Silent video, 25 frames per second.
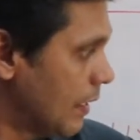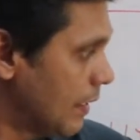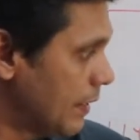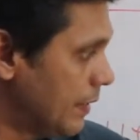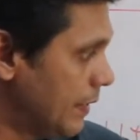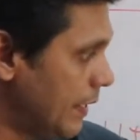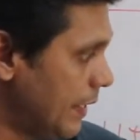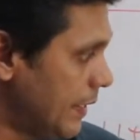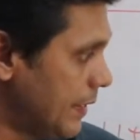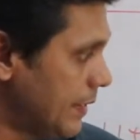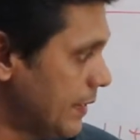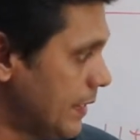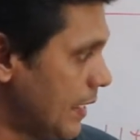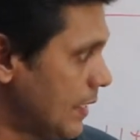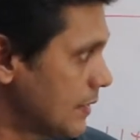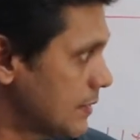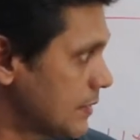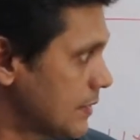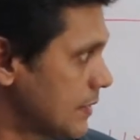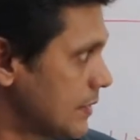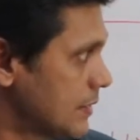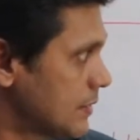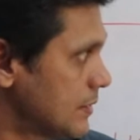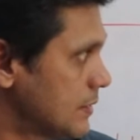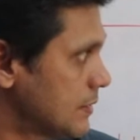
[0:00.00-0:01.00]
net
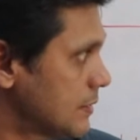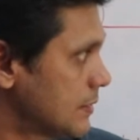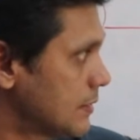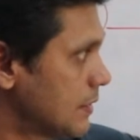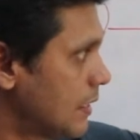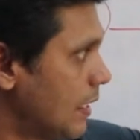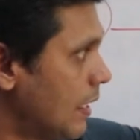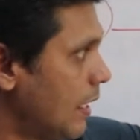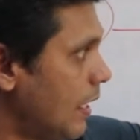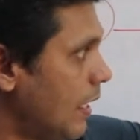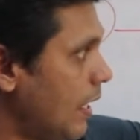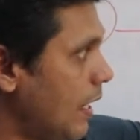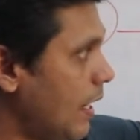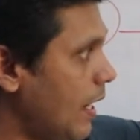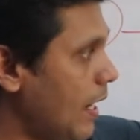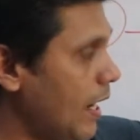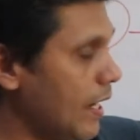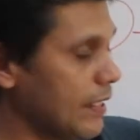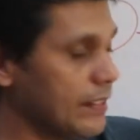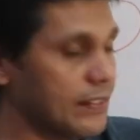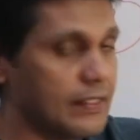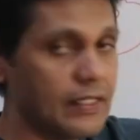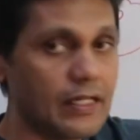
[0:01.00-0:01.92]
assets at